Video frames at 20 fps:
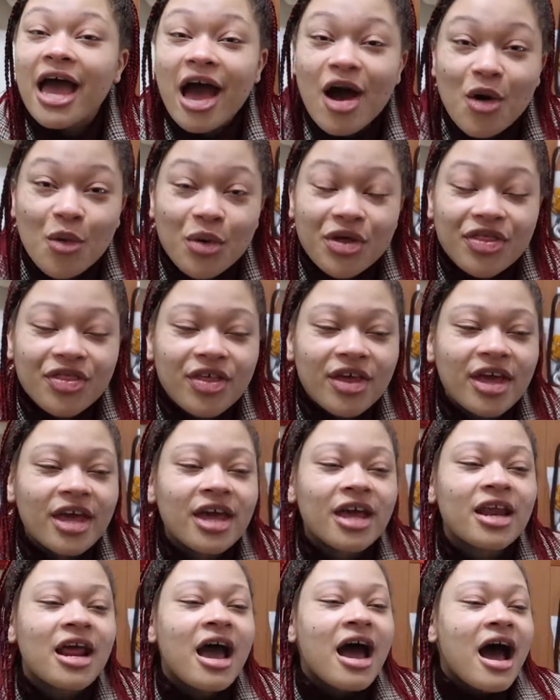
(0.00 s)
out with
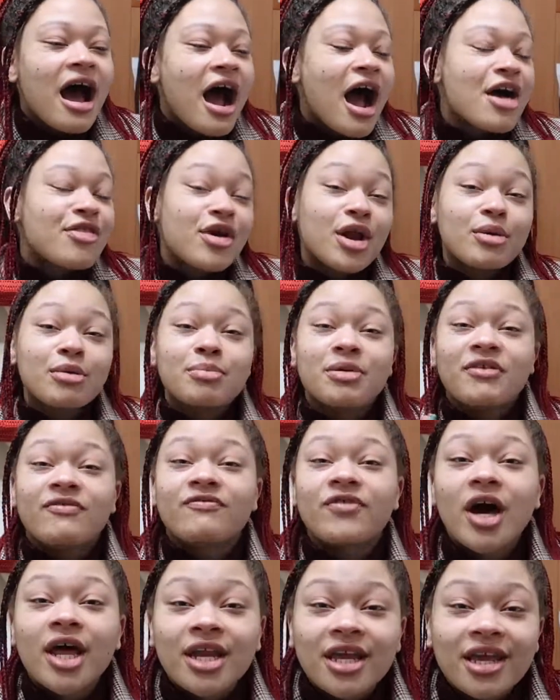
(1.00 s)
it. I thought it would be
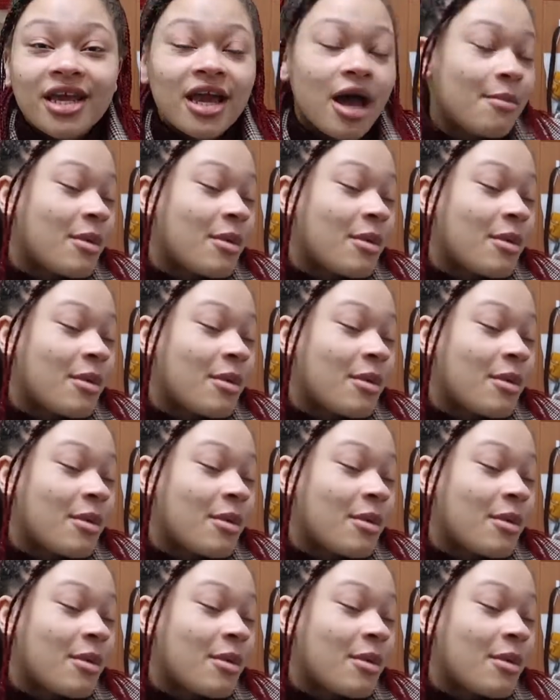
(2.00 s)
funny.